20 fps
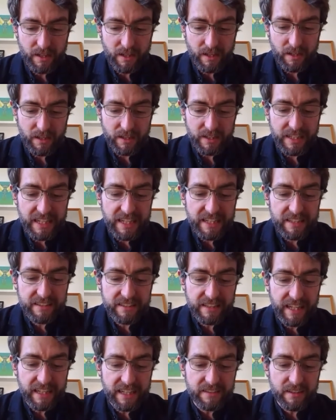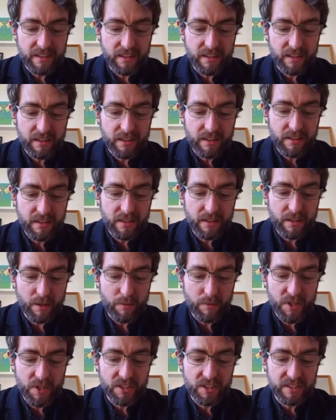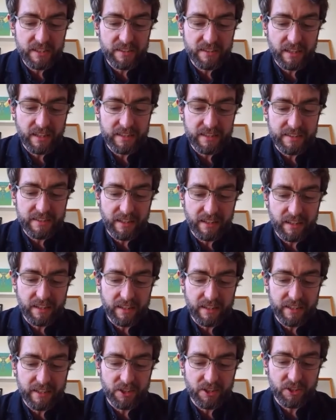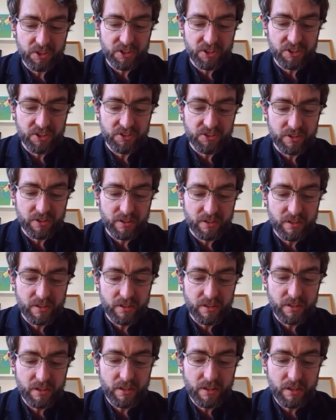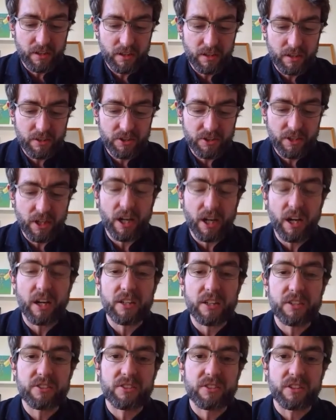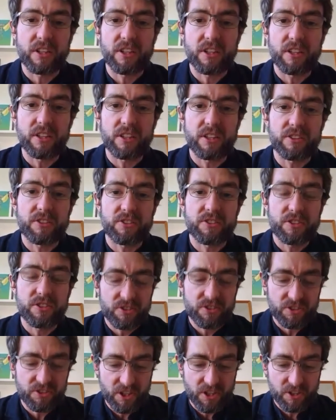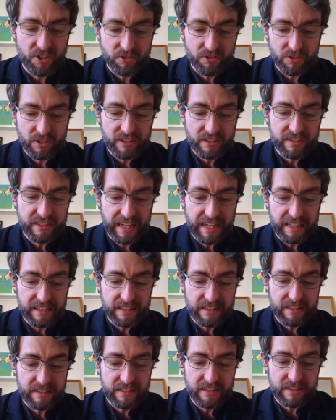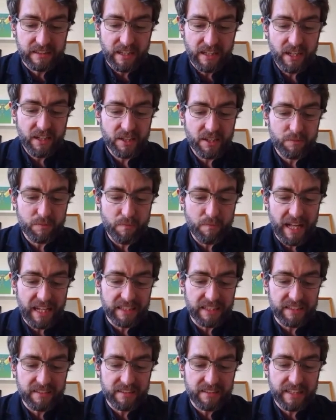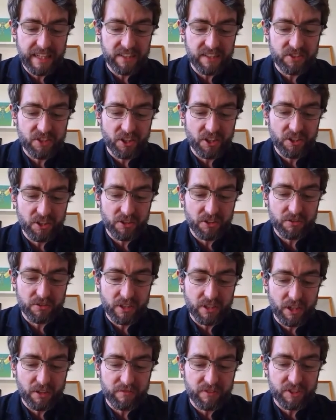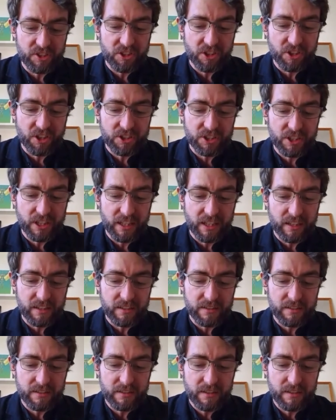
Years later, a Merseyside tie at Goodison. Dark slurs circle the stands as malice gets hurled over touchlines.